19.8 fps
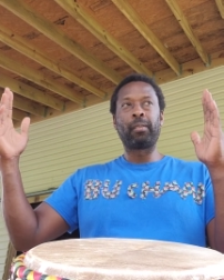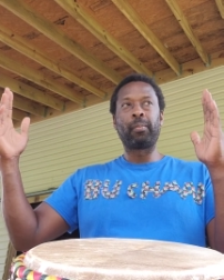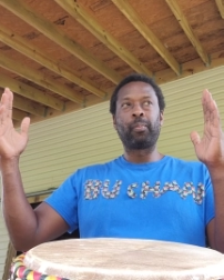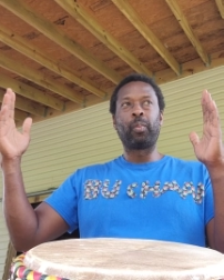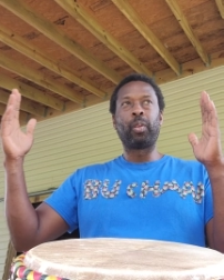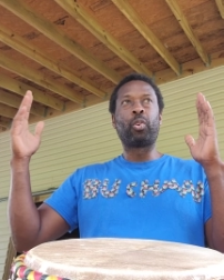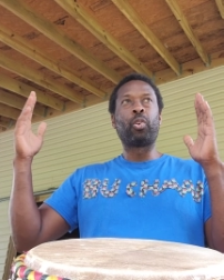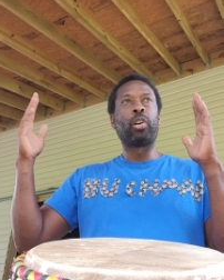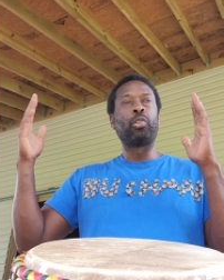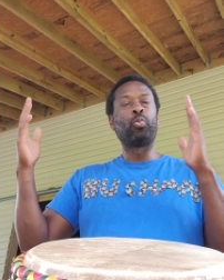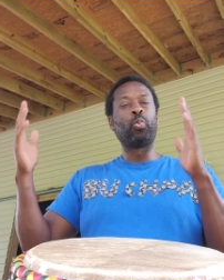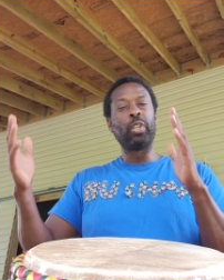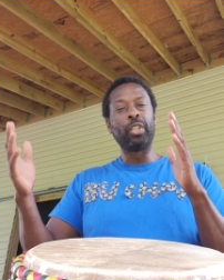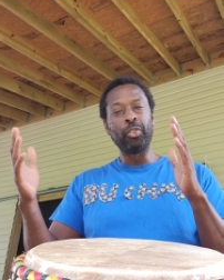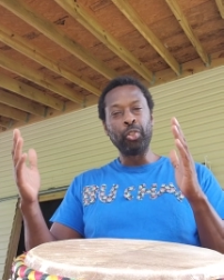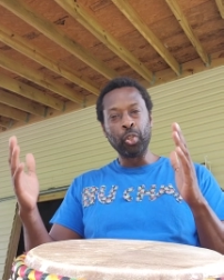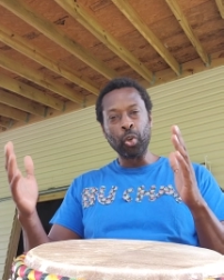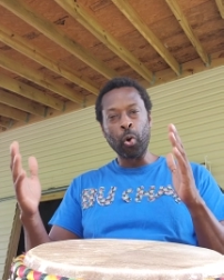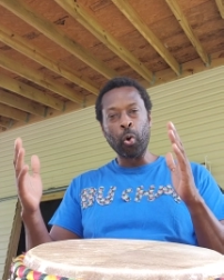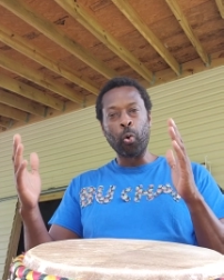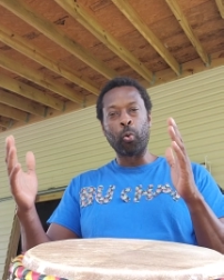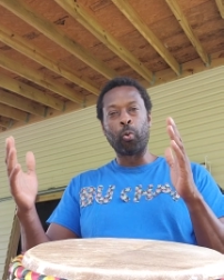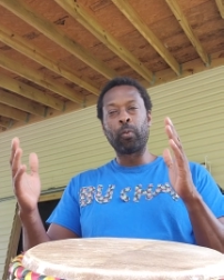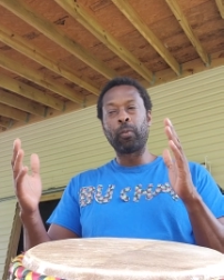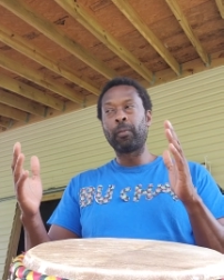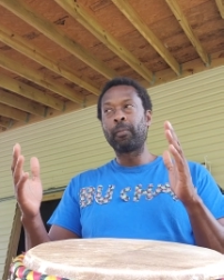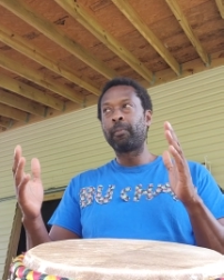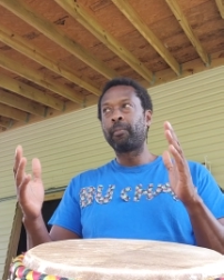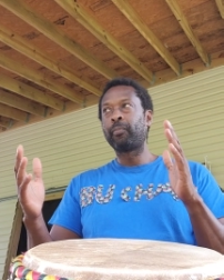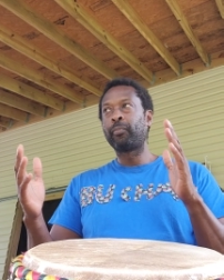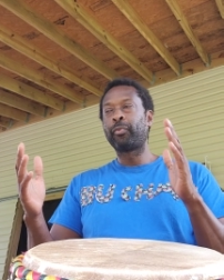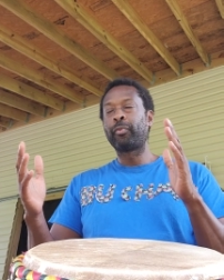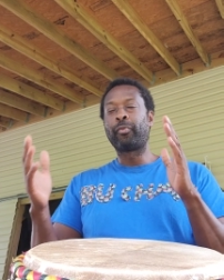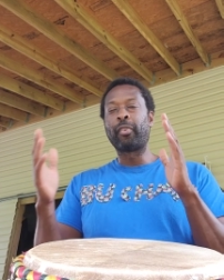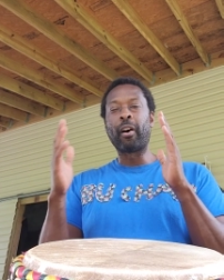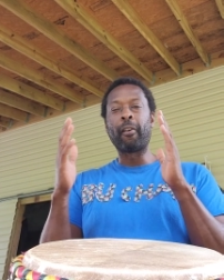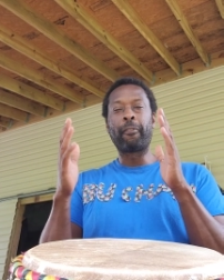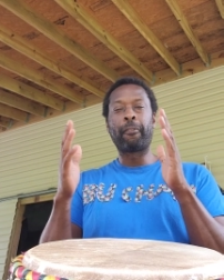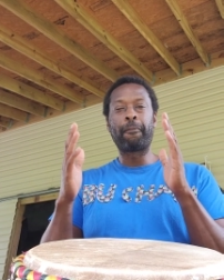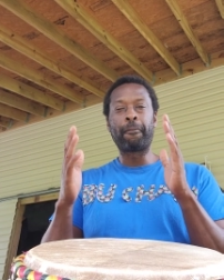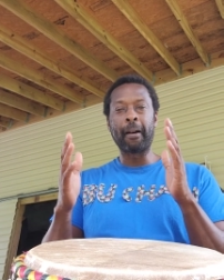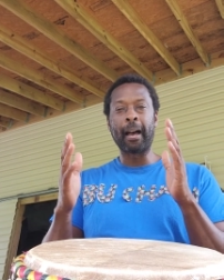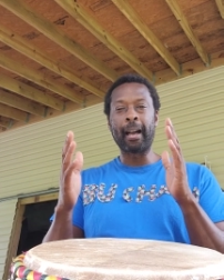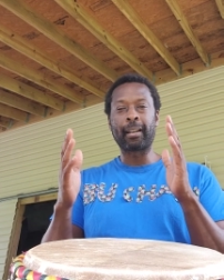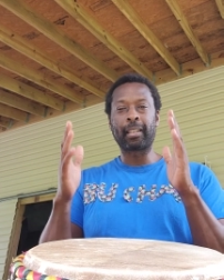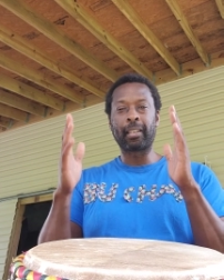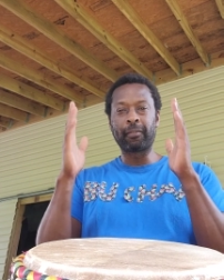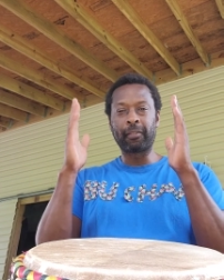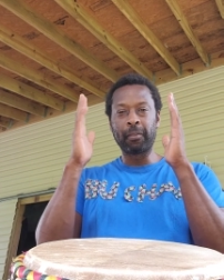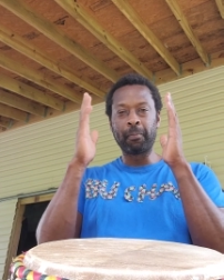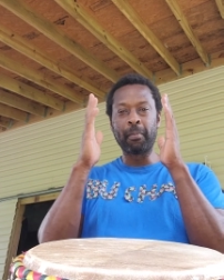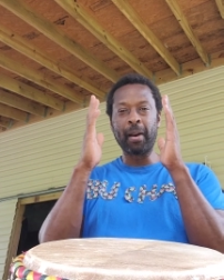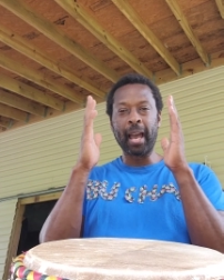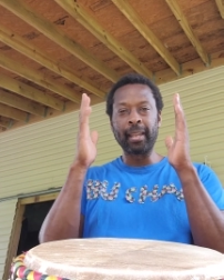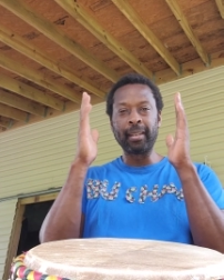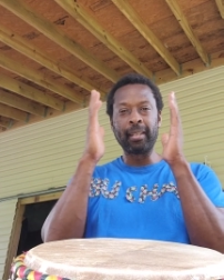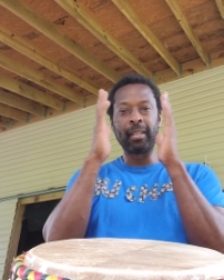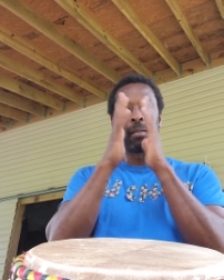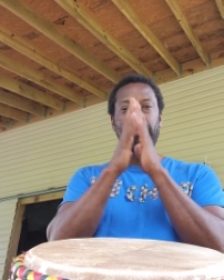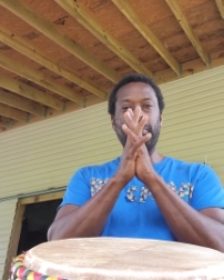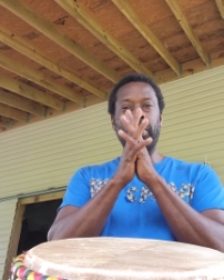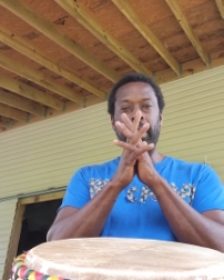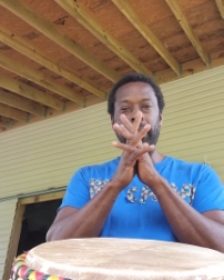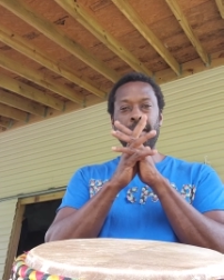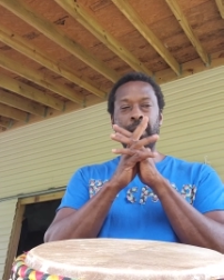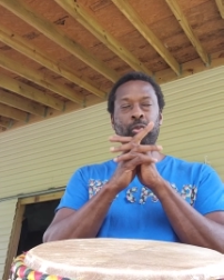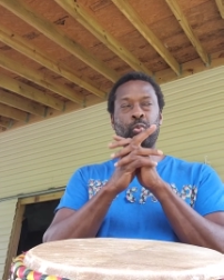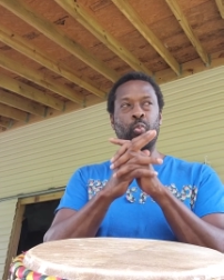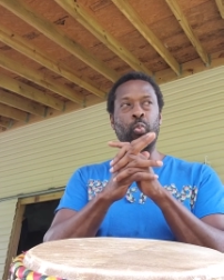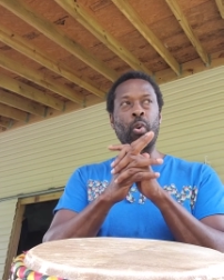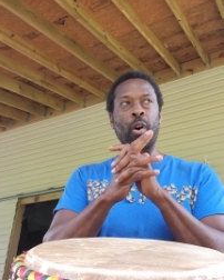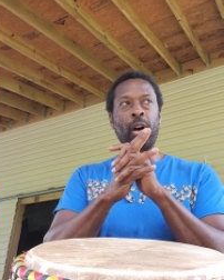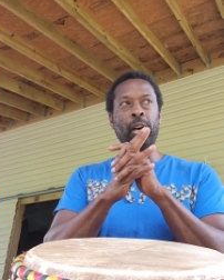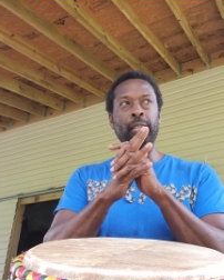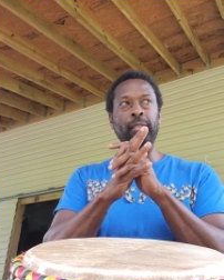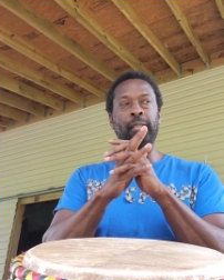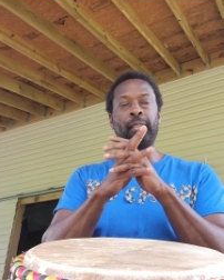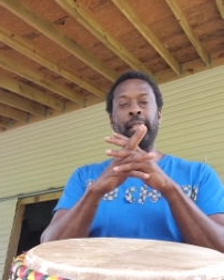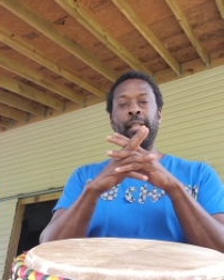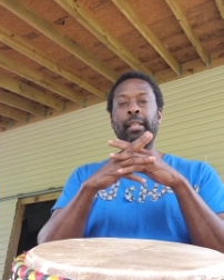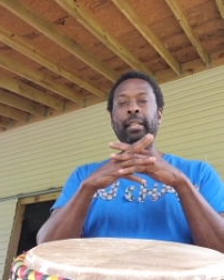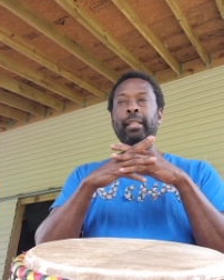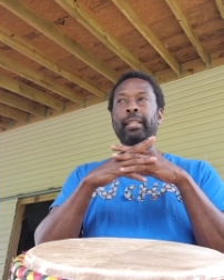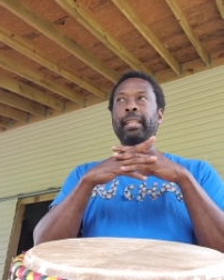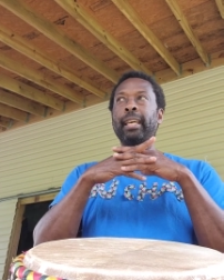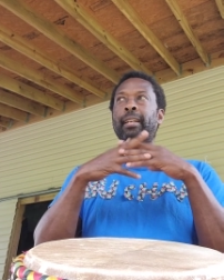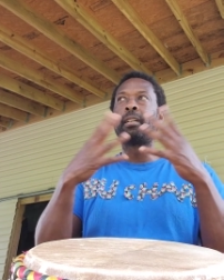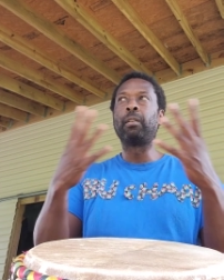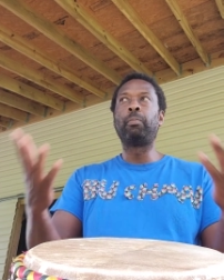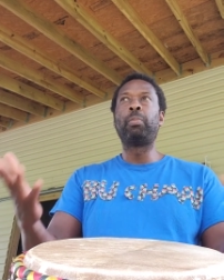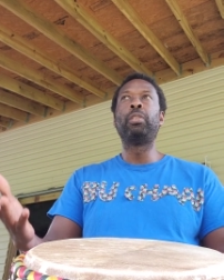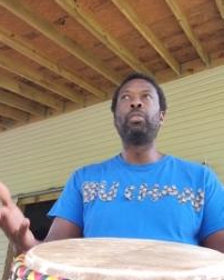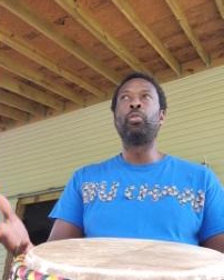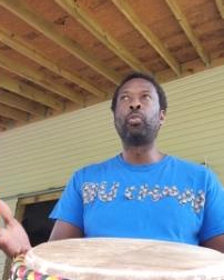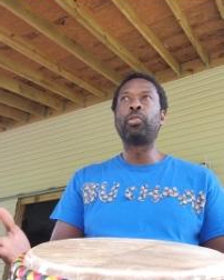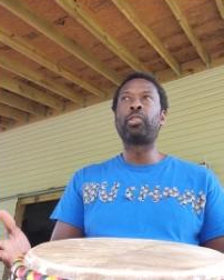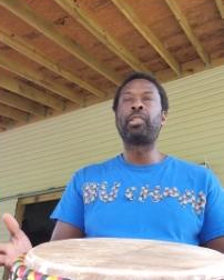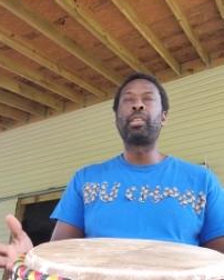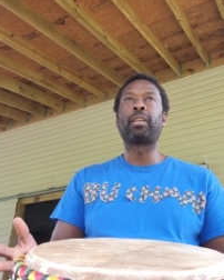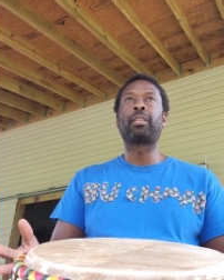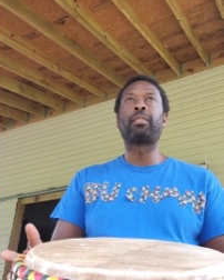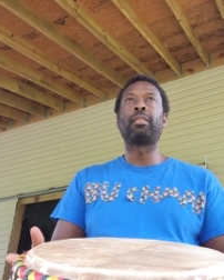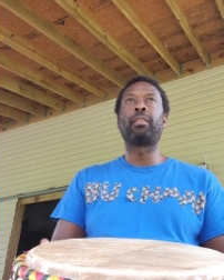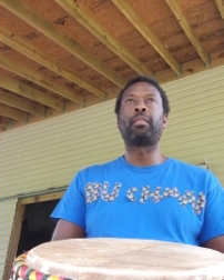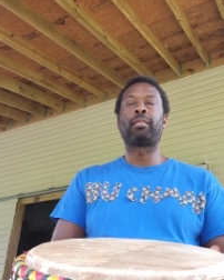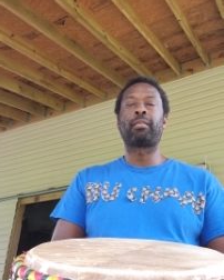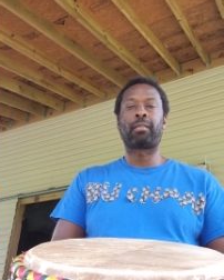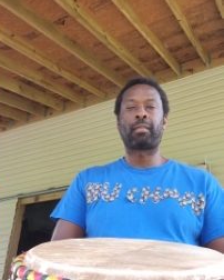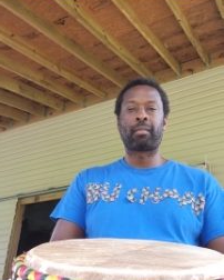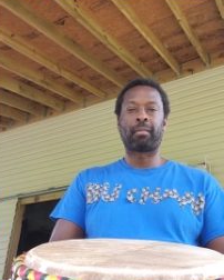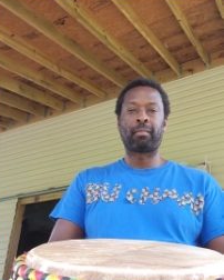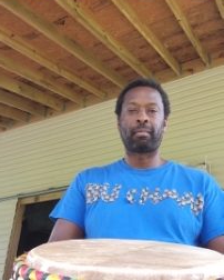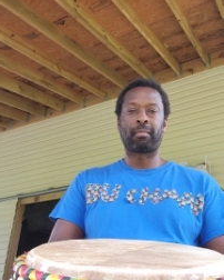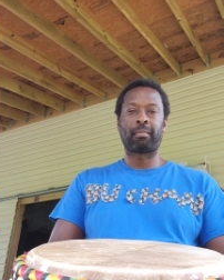Because we know for a fact, if the mind and the body is one, there could be no sickness.